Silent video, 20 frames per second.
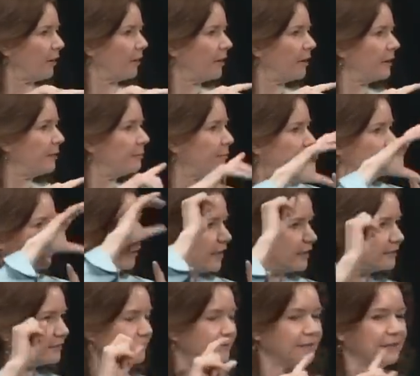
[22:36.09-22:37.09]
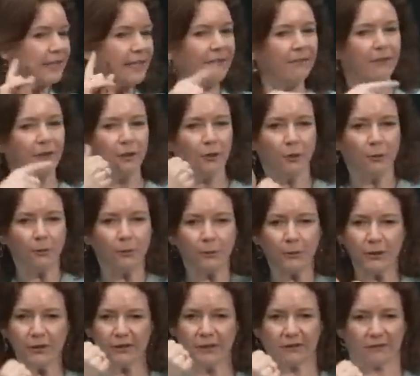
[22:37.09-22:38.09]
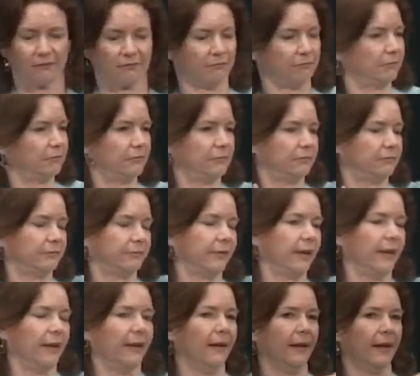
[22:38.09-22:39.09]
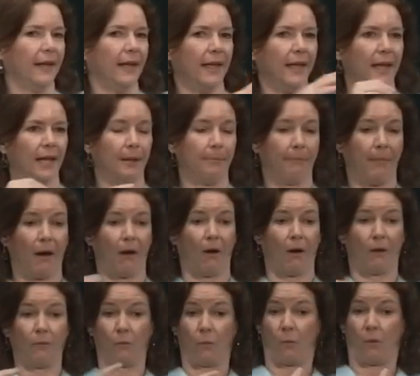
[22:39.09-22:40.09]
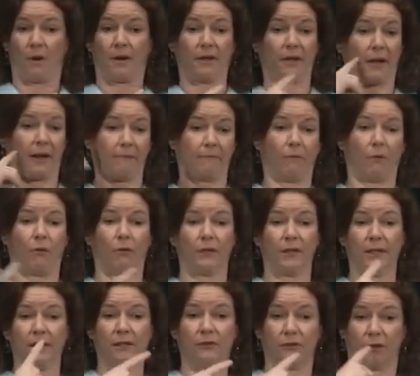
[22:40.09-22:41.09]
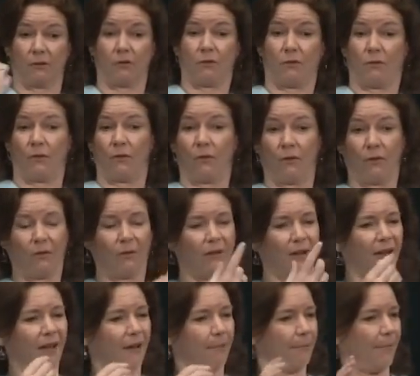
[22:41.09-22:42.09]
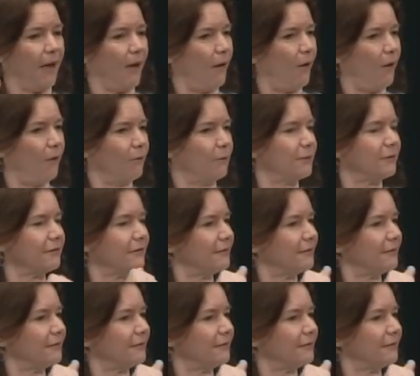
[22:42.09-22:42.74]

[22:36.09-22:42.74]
And I remember they were talking about the new president and whether the new president would be deaf or hearing. I was working in an